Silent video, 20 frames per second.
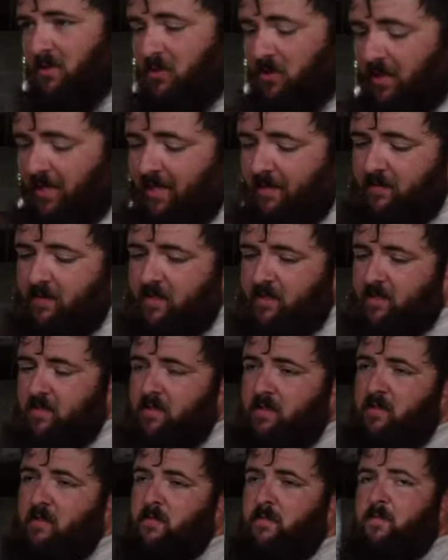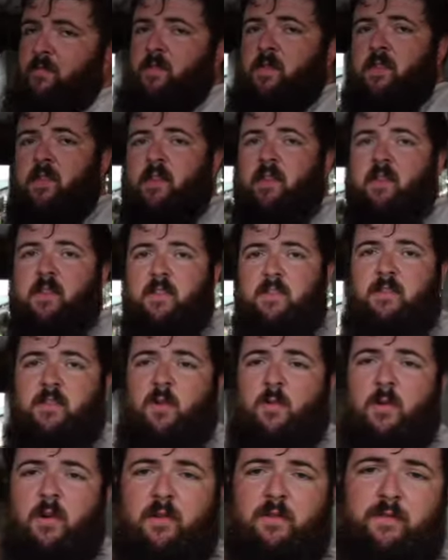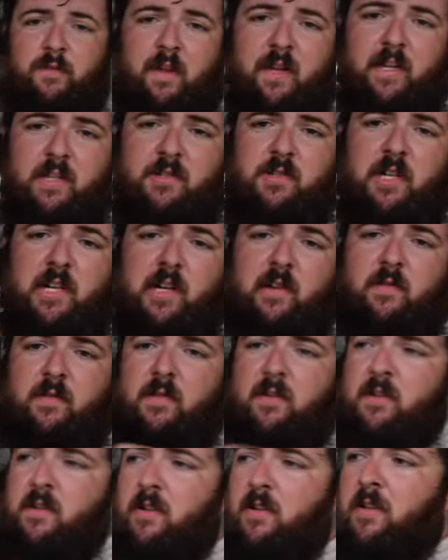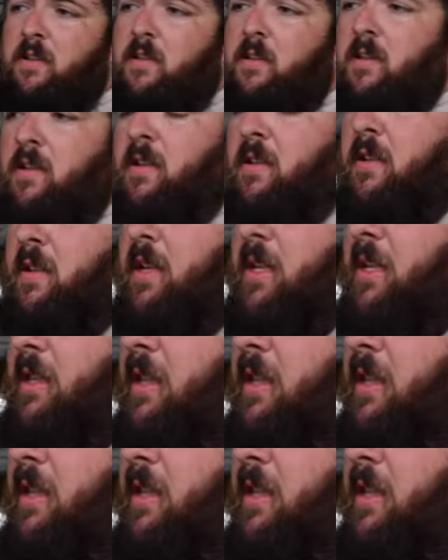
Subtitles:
drive it. This is a wolf fang driver. It